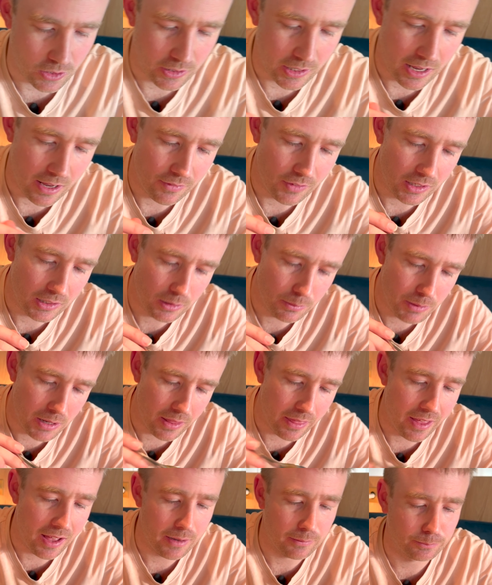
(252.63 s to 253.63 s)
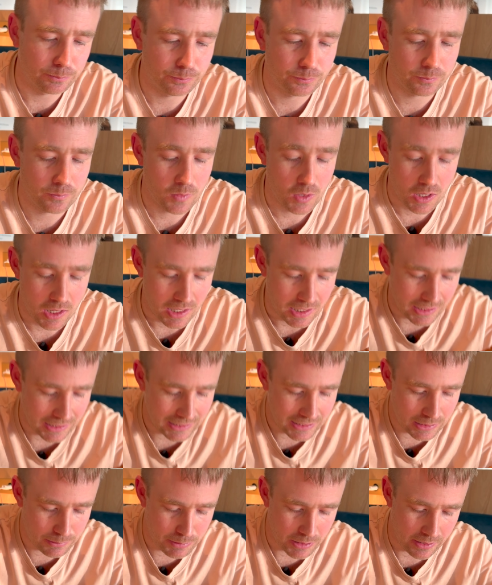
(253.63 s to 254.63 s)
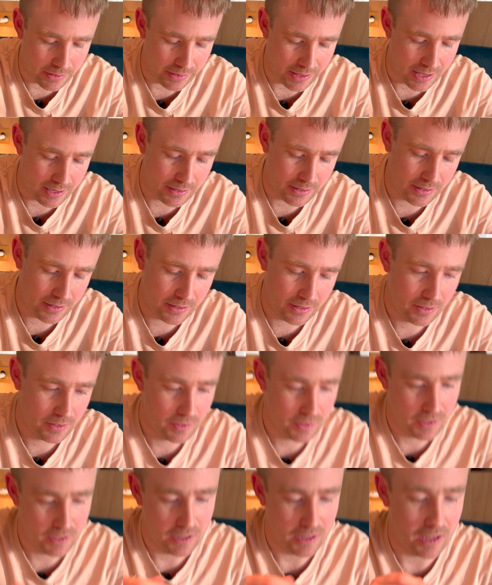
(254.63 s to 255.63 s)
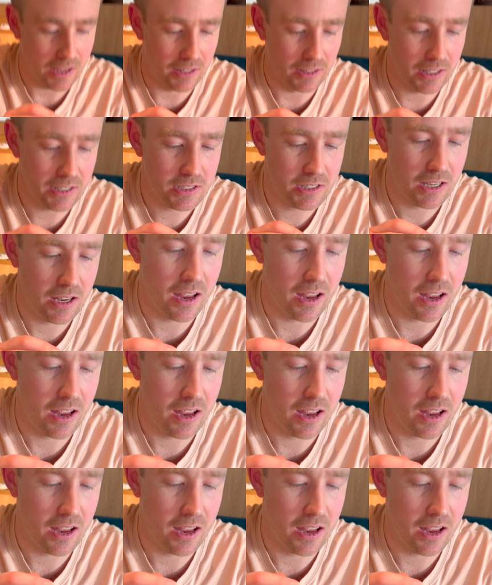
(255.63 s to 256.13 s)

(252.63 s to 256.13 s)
I'm going to have a little bit of that, and let's